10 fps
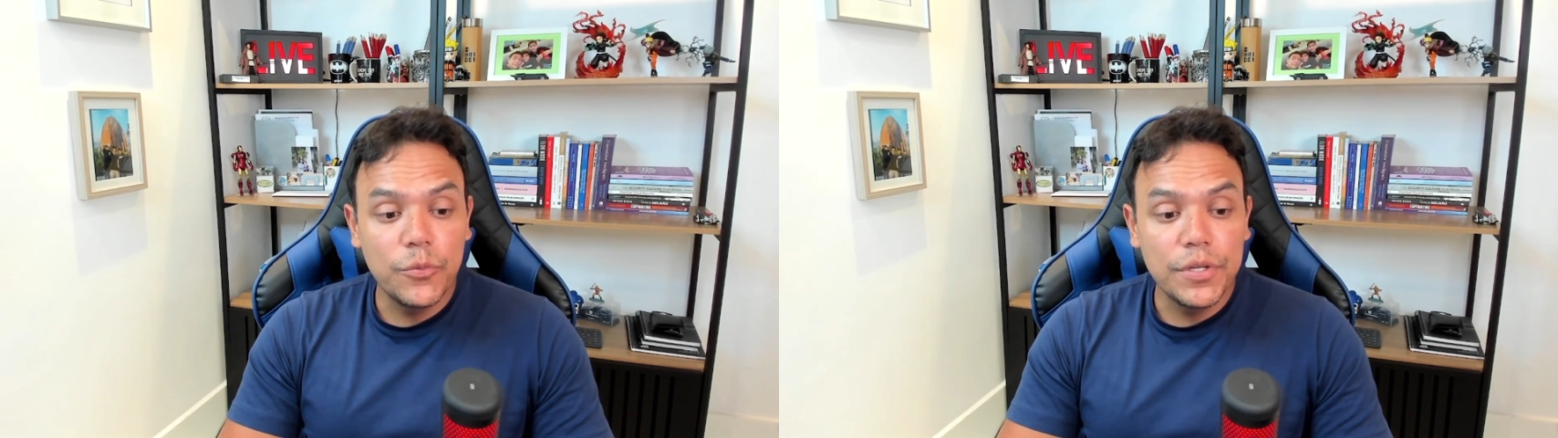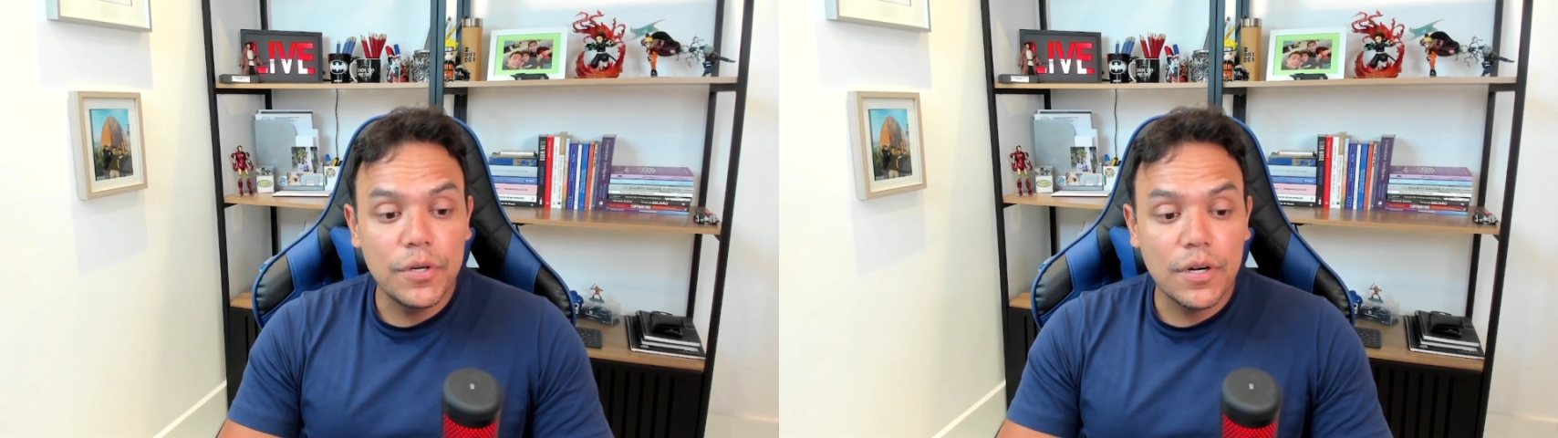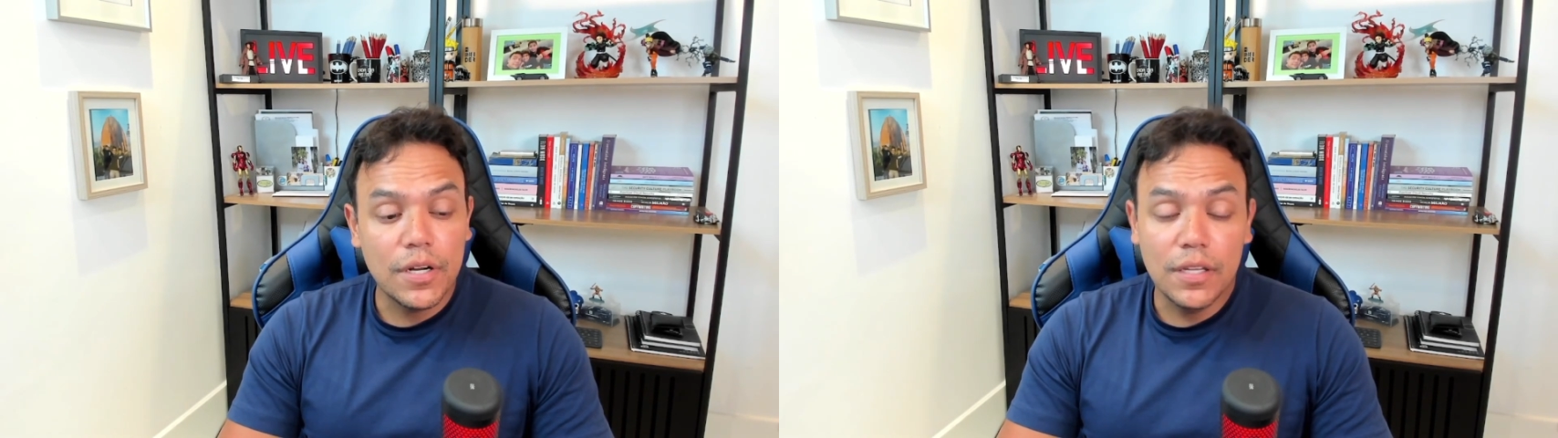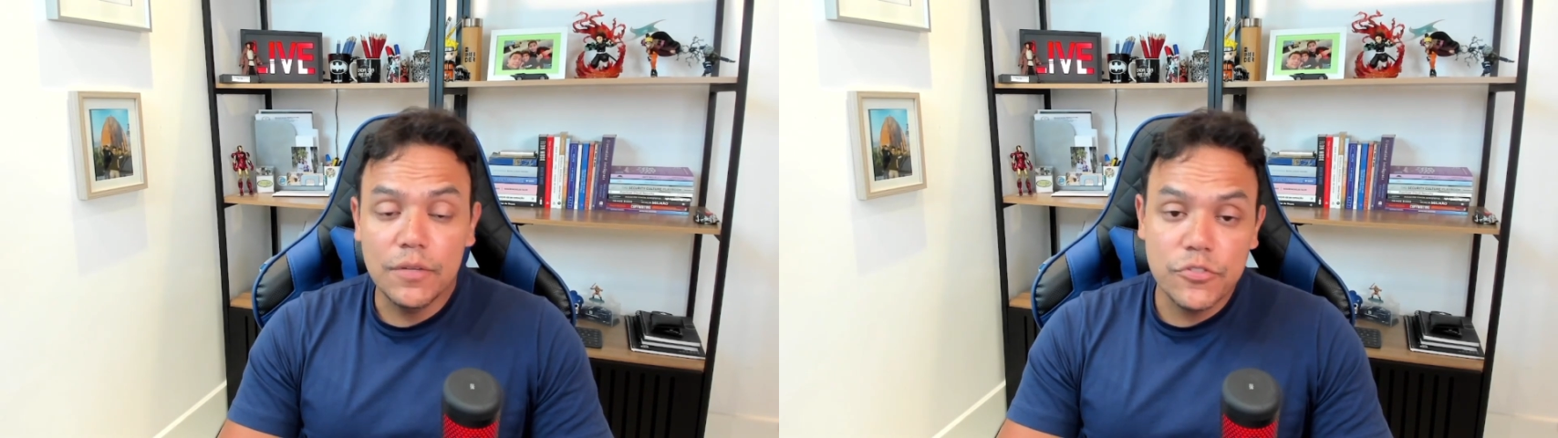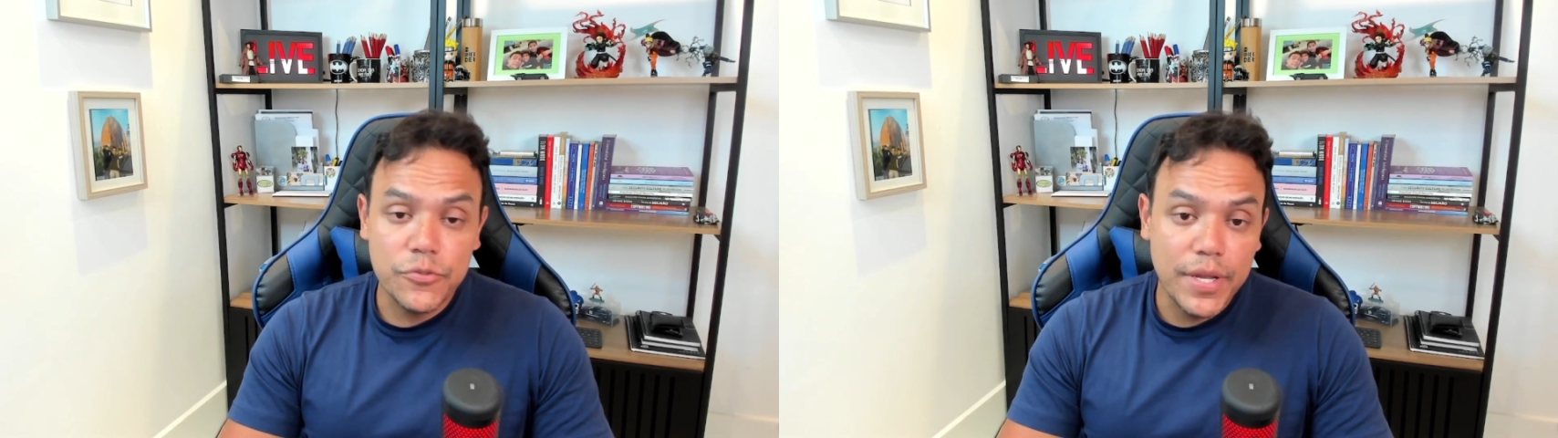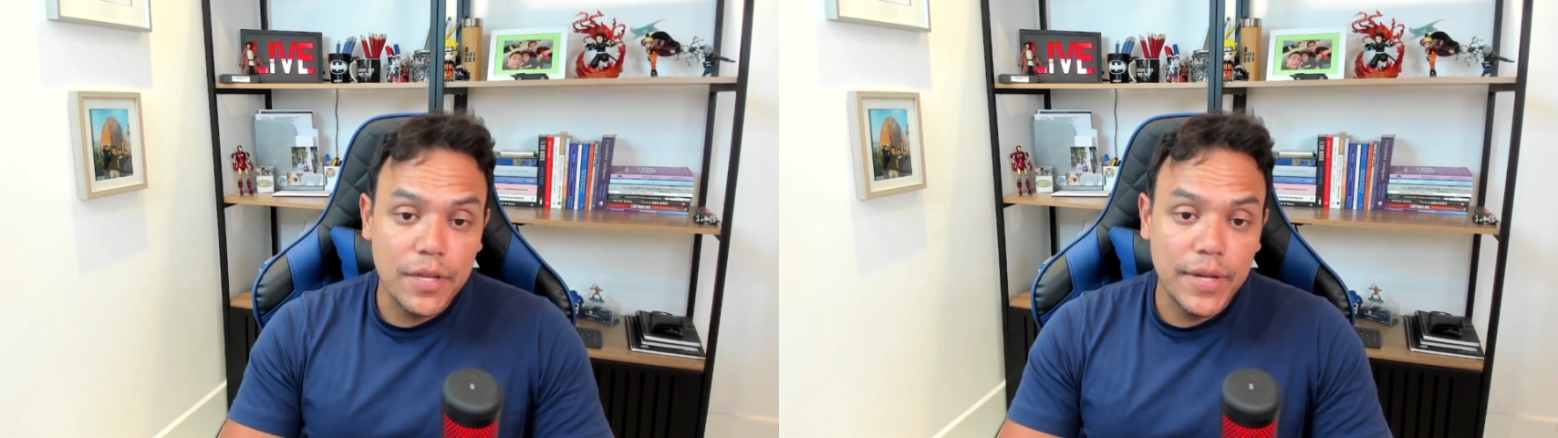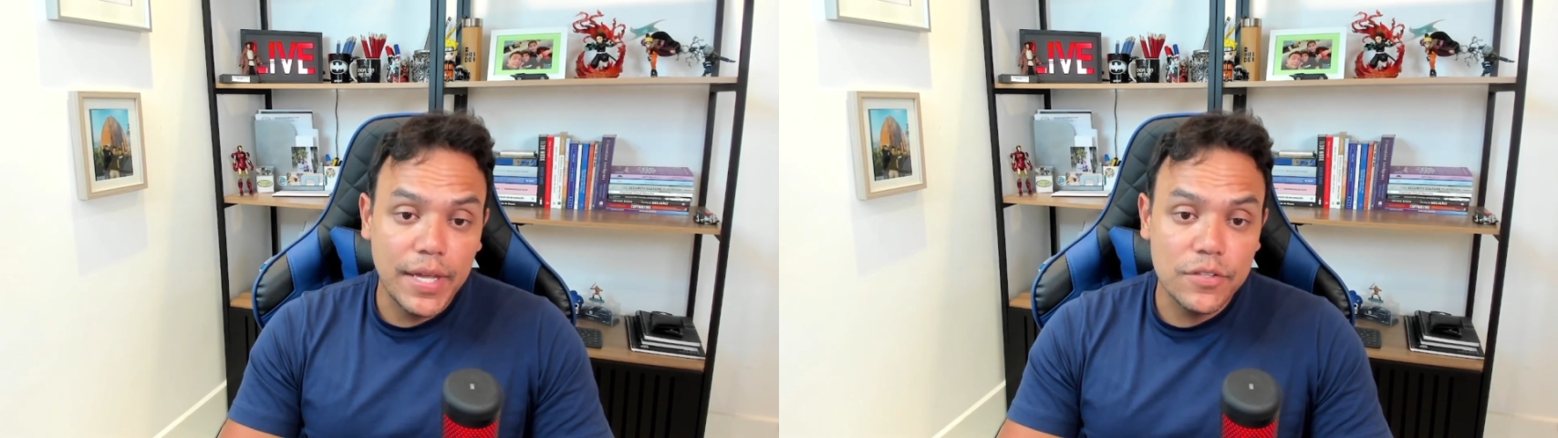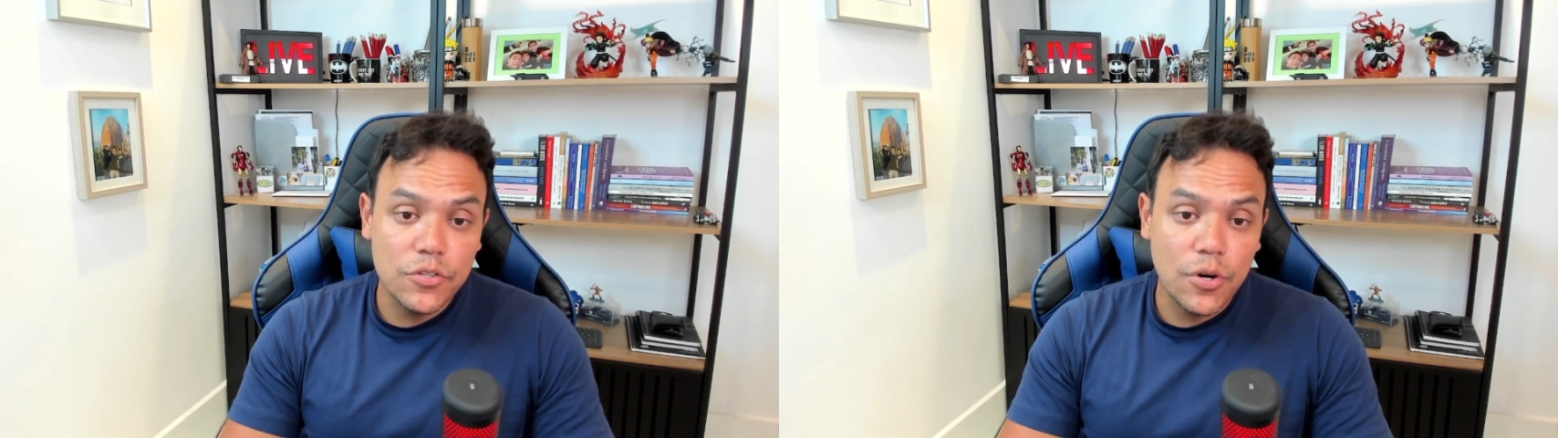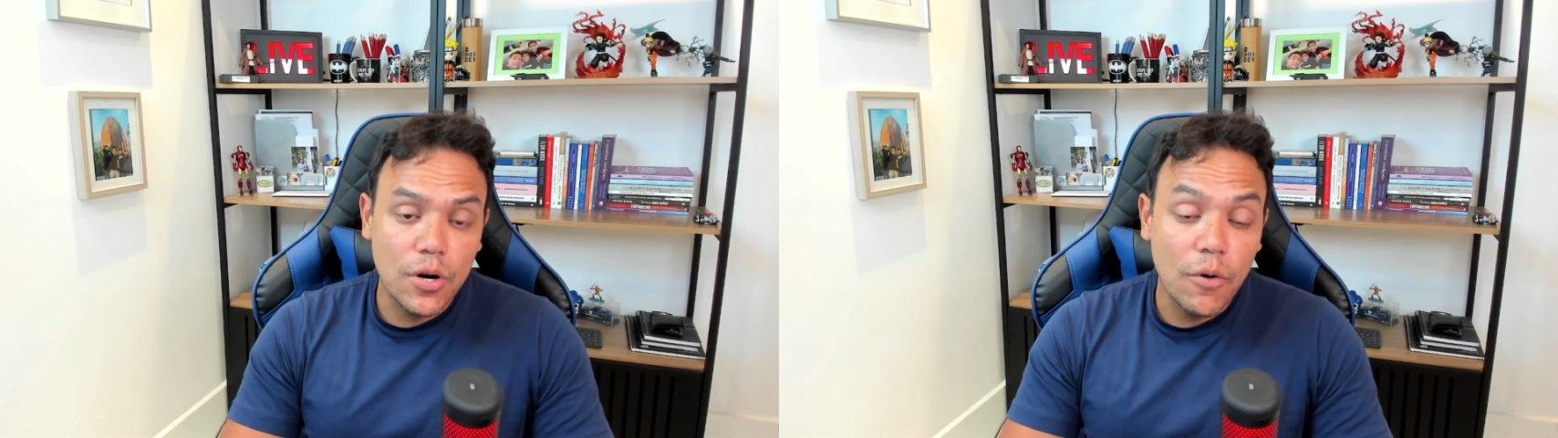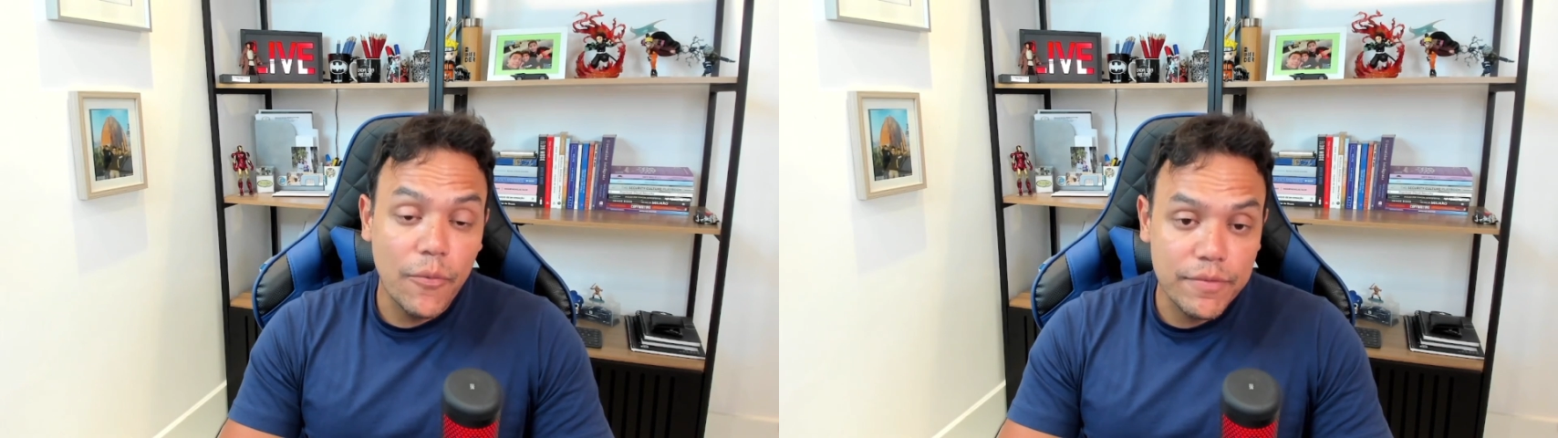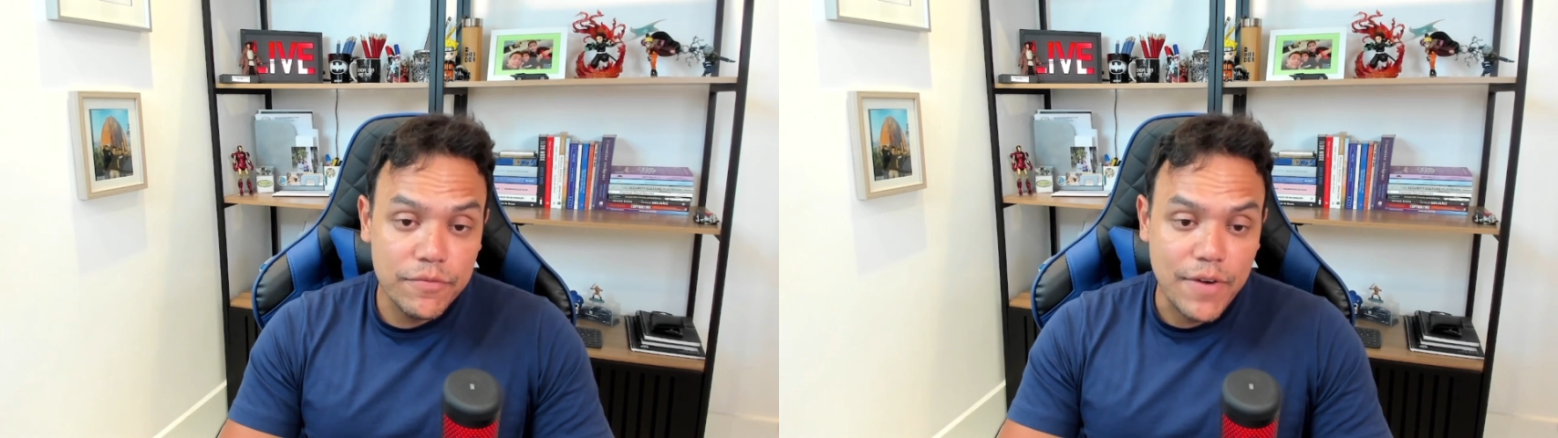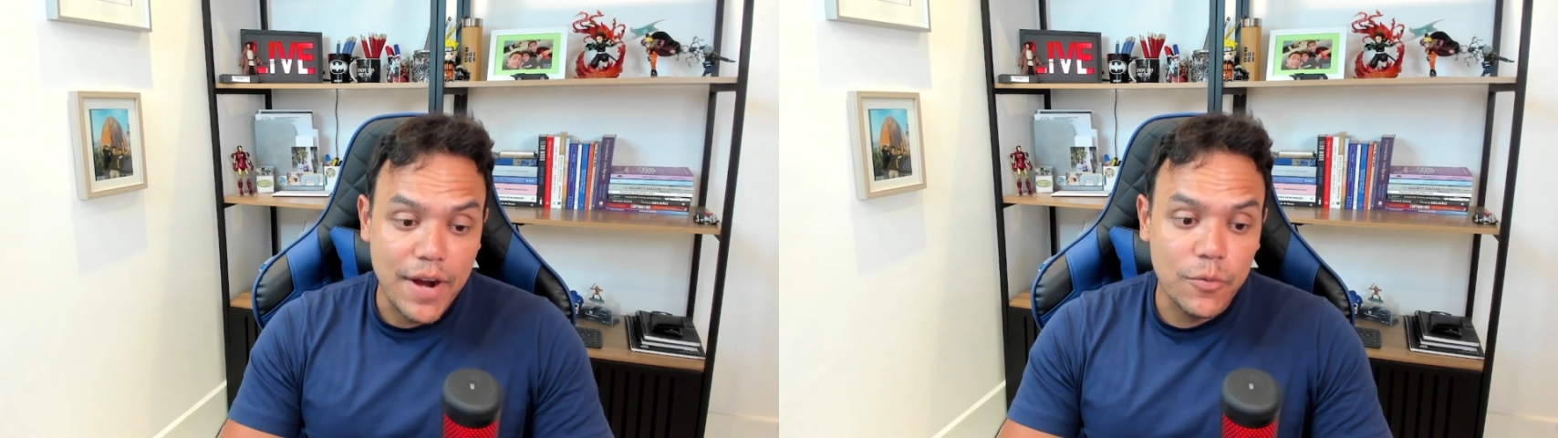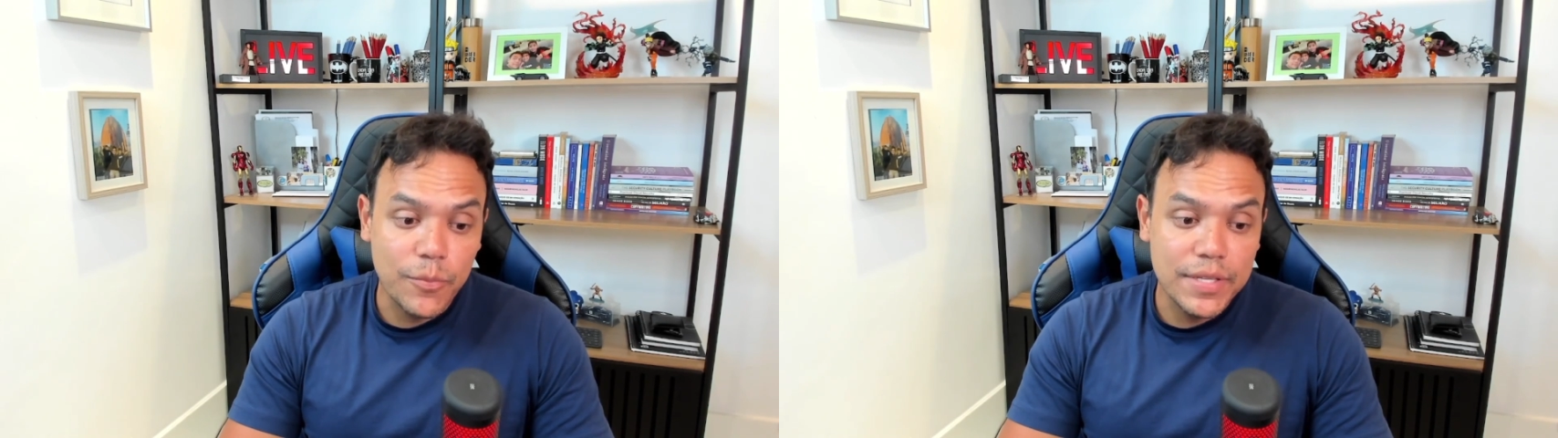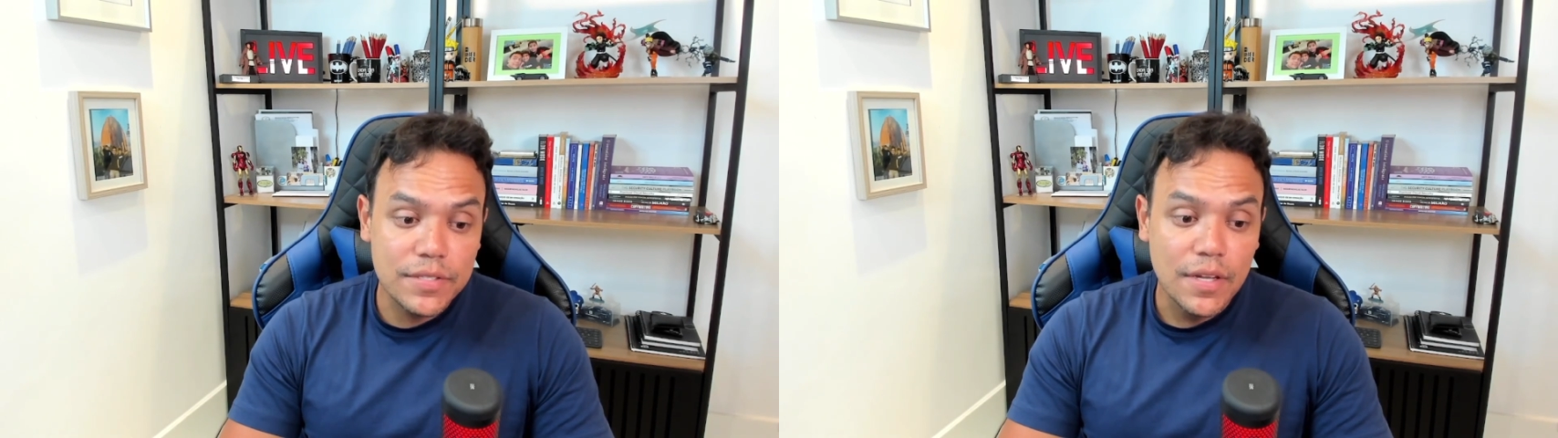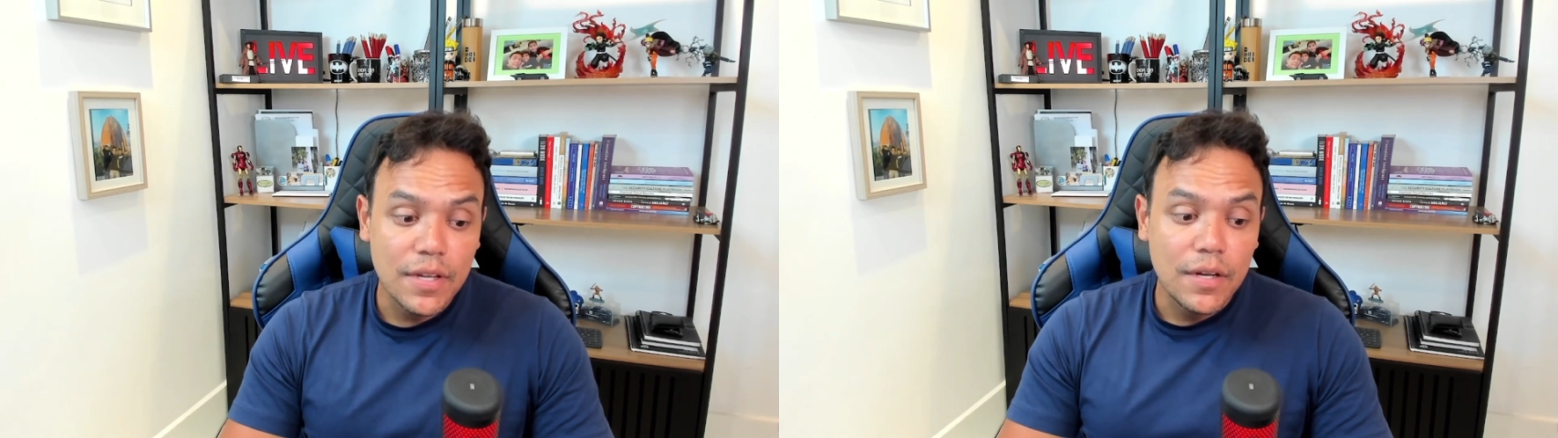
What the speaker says: your CloudTrail and your whole environment